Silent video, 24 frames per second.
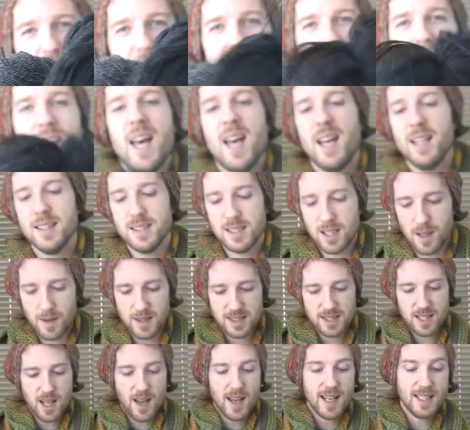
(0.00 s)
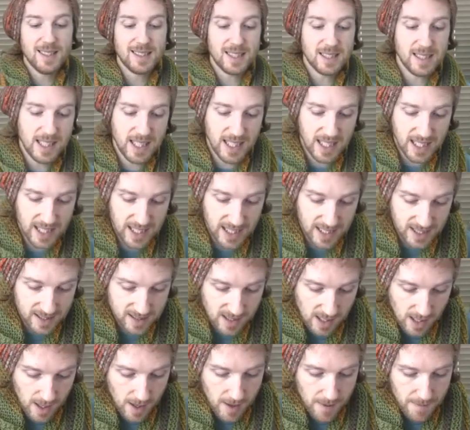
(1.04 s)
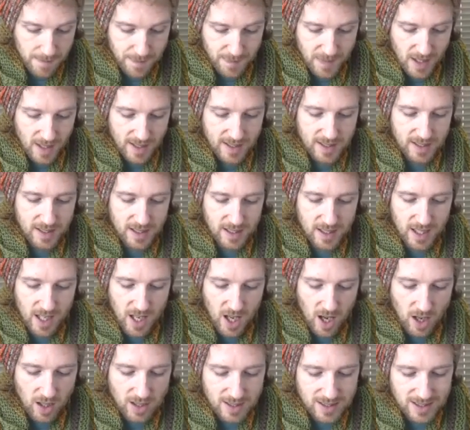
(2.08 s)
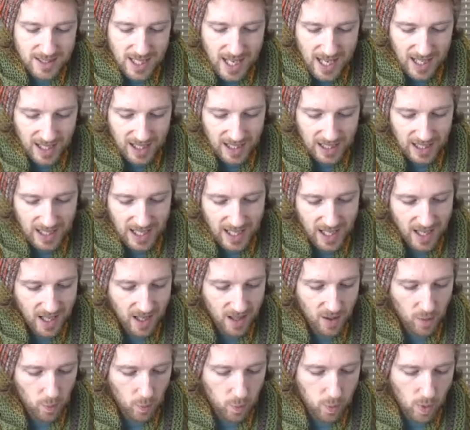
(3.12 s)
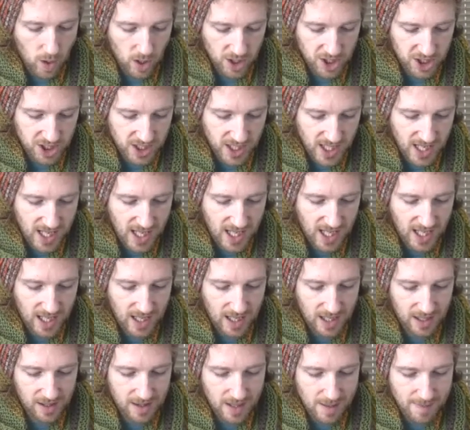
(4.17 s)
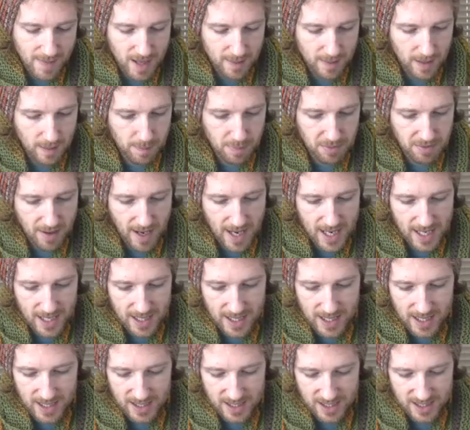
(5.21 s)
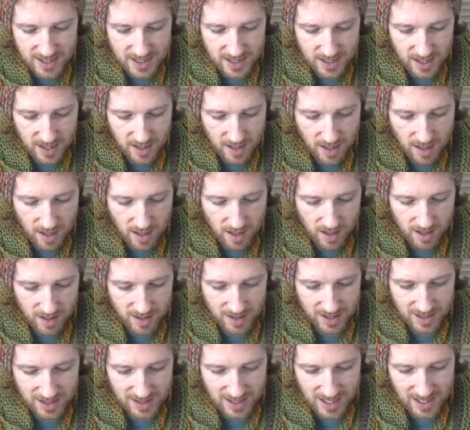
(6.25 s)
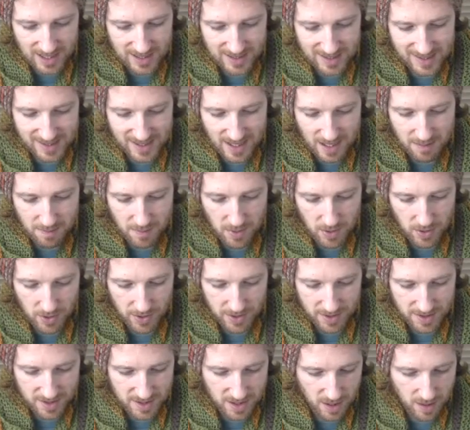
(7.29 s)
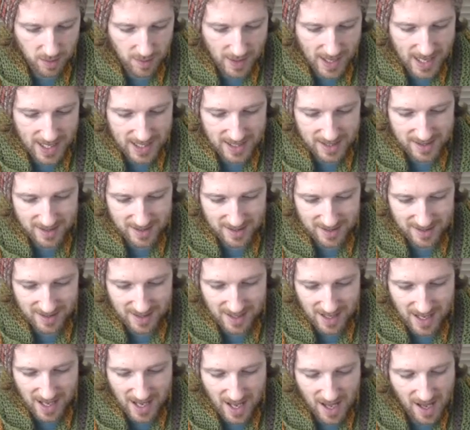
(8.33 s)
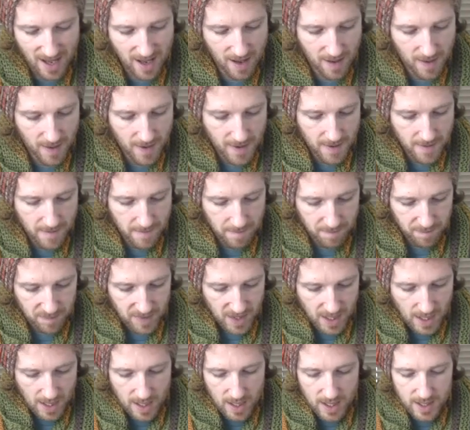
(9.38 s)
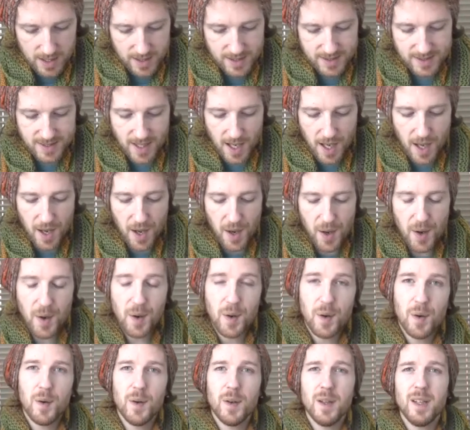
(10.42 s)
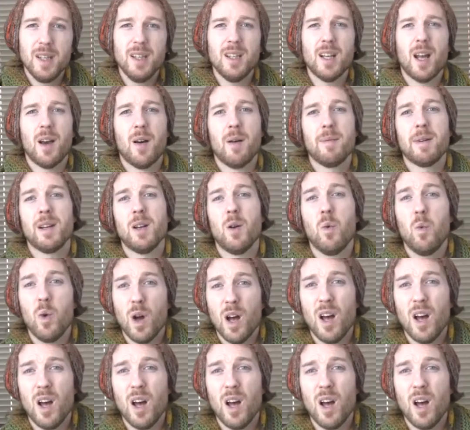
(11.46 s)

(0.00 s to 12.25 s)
in there, so it's going to need untangling, washing, there may be breakages in the yarn because I can see more than 2 ends there. So, you know, I'm going